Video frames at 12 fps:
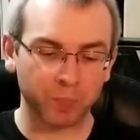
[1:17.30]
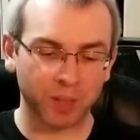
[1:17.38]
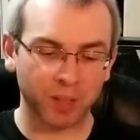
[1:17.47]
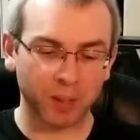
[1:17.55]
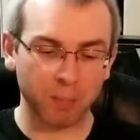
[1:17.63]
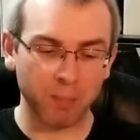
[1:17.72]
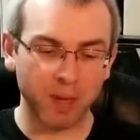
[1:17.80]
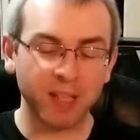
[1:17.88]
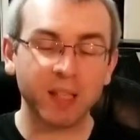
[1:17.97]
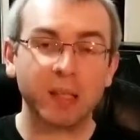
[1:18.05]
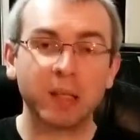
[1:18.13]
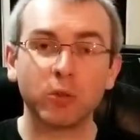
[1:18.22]
Uh,
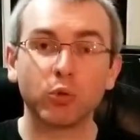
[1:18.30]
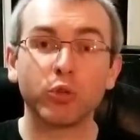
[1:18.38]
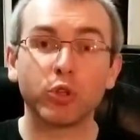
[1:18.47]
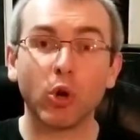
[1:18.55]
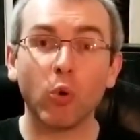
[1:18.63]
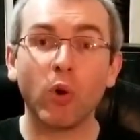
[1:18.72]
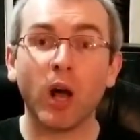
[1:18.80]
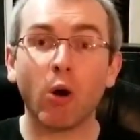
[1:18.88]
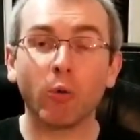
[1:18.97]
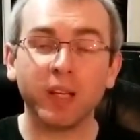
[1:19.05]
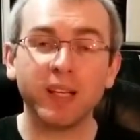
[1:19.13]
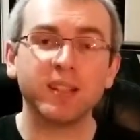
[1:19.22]
mainly to show
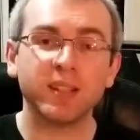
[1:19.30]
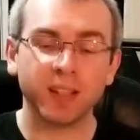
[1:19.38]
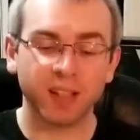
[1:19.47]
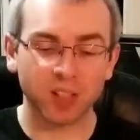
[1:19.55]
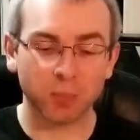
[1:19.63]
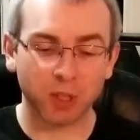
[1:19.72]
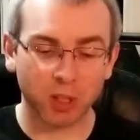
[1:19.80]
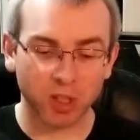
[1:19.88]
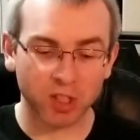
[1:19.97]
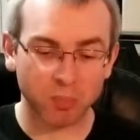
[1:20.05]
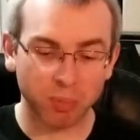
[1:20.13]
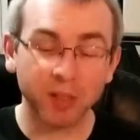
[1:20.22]
how easy it is,
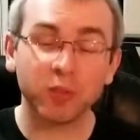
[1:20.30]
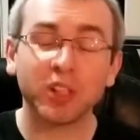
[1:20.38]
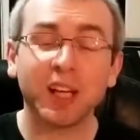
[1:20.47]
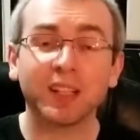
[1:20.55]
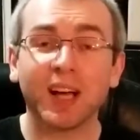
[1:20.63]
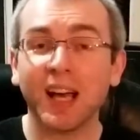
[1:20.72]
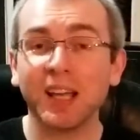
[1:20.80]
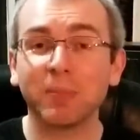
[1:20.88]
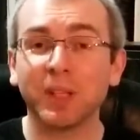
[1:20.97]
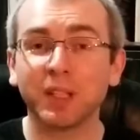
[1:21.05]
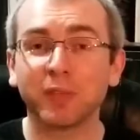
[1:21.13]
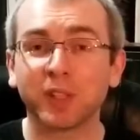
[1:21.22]
because believe it or not, I am
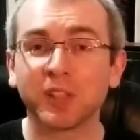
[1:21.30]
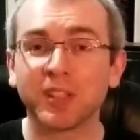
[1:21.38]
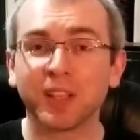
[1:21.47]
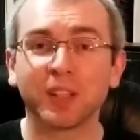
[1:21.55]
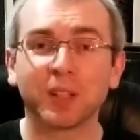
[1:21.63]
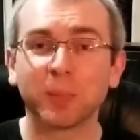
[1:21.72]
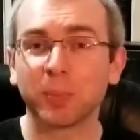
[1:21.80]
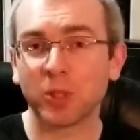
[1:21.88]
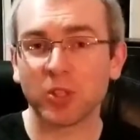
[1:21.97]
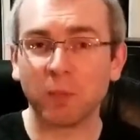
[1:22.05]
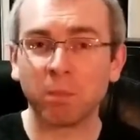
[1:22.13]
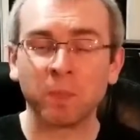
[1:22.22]
not a very technical
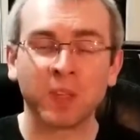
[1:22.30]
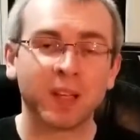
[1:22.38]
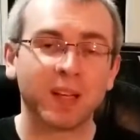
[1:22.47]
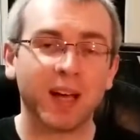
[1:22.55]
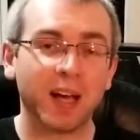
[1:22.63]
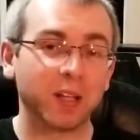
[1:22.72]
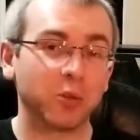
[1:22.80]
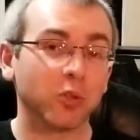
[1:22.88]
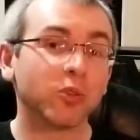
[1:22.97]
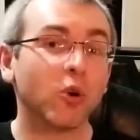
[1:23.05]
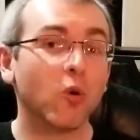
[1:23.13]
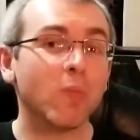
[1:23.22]
person. I
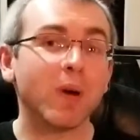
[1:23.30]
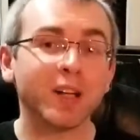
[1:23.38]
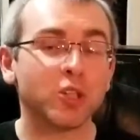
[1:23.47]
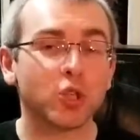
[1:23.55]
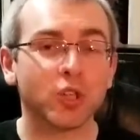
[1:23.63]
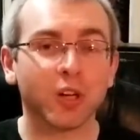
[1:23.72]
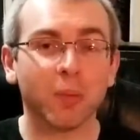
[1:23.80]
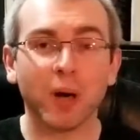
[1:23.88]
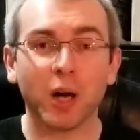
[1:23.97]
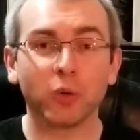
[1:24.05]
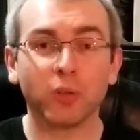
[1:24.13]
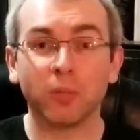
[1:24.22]
don't know much
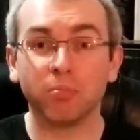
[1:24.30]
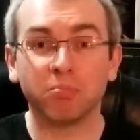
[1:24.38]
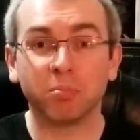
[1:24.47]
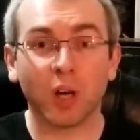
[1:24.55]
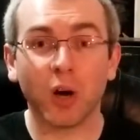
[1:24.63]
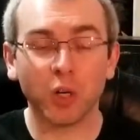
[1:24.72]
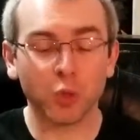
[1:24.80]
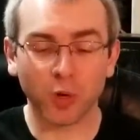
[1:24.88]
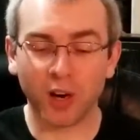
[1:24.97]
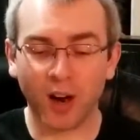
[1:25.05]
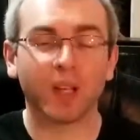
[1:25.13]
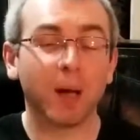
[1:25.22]
about
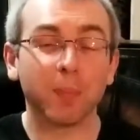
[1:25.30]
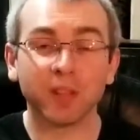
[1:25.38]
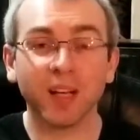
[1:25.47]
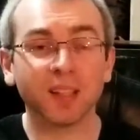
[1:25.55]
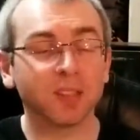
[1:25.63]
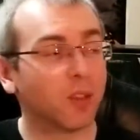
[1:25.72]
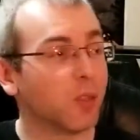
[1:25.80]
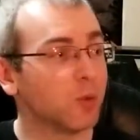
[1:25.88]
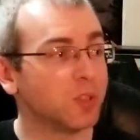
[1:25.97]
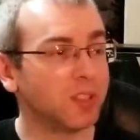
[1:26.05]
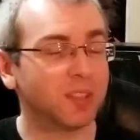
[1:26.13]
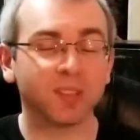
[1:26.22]
hardware. I'm a DOS
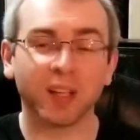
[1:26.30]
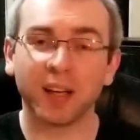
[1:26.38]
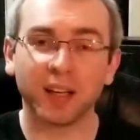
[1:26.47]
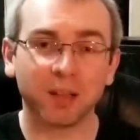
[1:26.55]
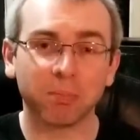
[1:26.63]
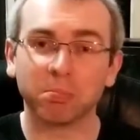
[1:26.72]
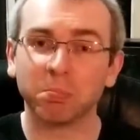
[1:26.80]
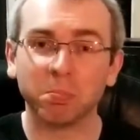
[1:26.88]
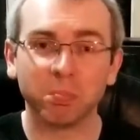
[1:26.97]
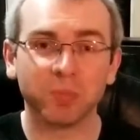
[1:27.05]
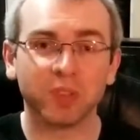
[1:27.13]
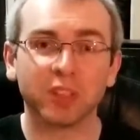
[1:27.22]
enthusiast, I
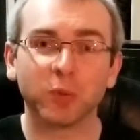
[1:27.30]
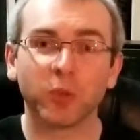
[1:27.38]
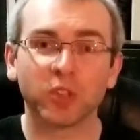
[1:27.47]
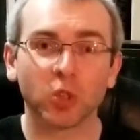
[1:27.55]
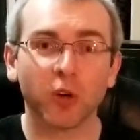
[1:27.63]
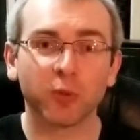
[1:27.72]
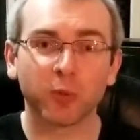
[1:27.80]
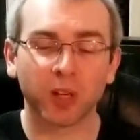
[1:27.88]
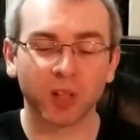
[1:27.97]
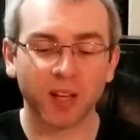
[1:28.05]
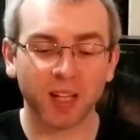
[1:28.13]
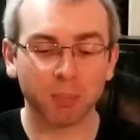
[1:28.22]
deal with software
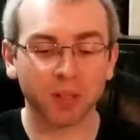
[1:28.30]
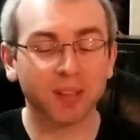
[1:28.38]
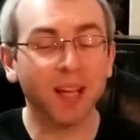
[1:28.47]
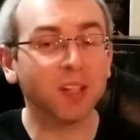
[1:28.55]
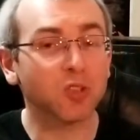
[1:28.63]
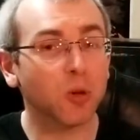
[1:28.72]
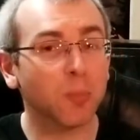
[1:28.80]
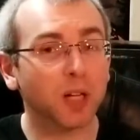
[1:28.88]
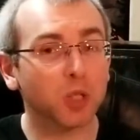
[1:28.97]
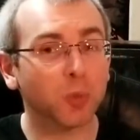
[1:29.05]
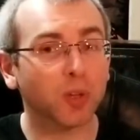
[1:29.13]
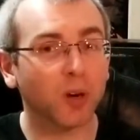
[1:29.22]
a lot, but not so
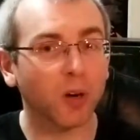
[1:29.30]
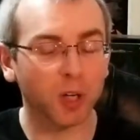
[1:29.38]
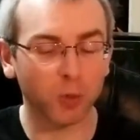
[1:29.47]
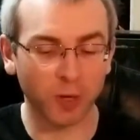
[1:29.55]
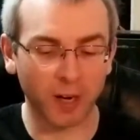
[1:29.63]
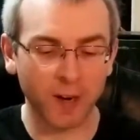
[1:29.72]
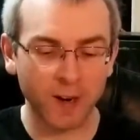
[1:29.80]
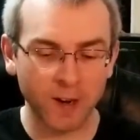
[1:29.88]
much with hardware.